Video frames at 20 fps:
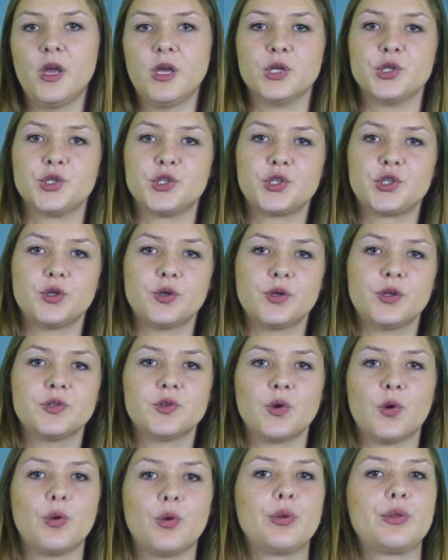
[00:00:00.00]
The student
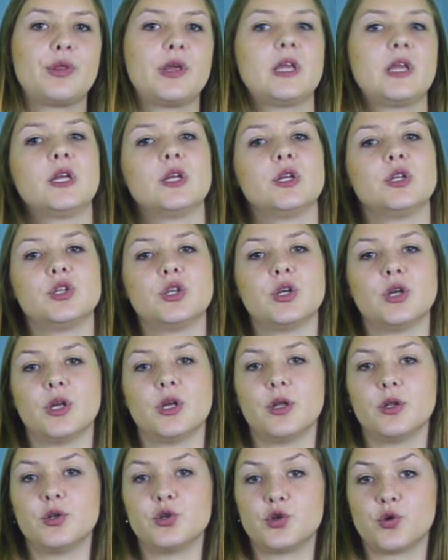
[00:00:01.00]
holding the
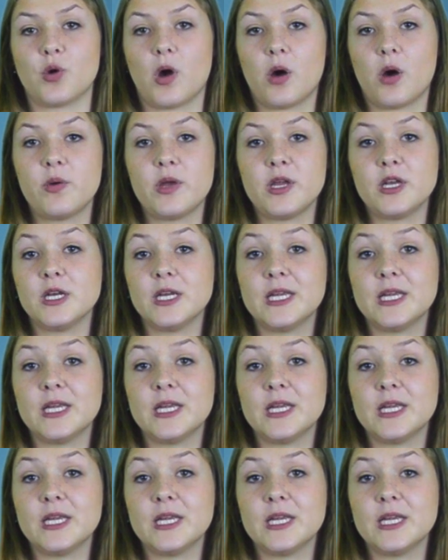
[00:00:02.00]
drawing